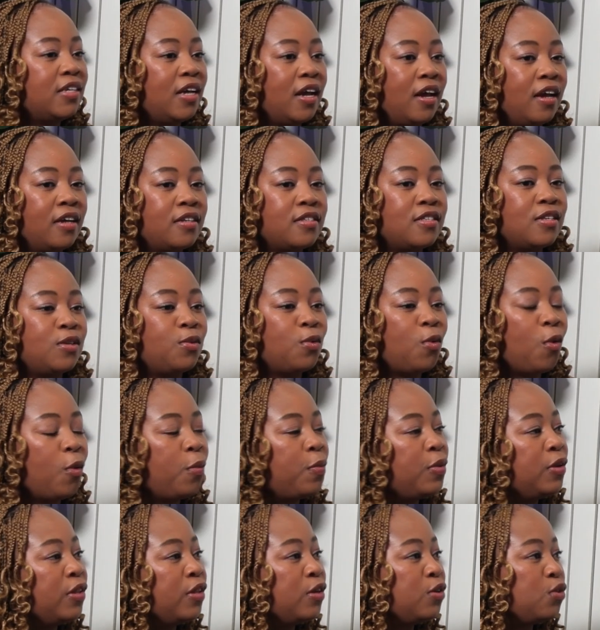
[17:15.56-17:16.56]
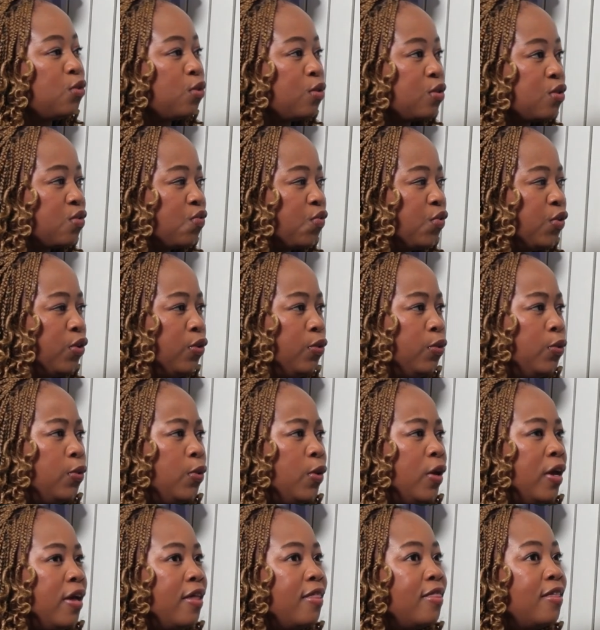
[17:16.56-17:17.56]
tax, it will open the doors for you.
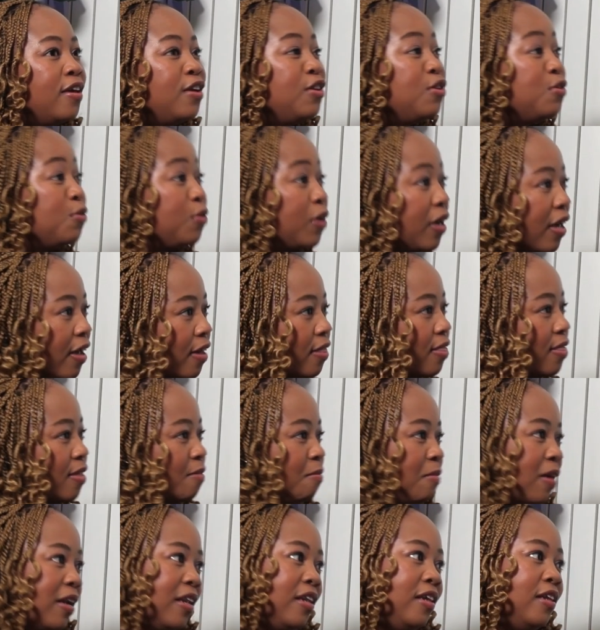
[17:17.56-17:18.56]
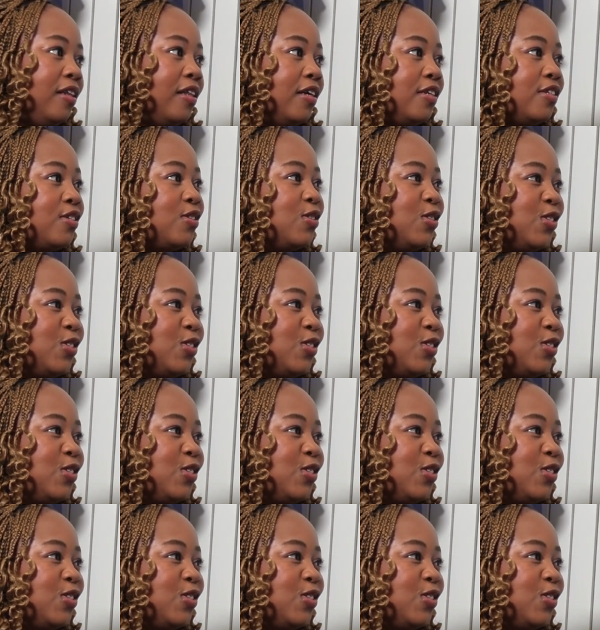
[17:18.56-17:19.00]
Then you'll get the money that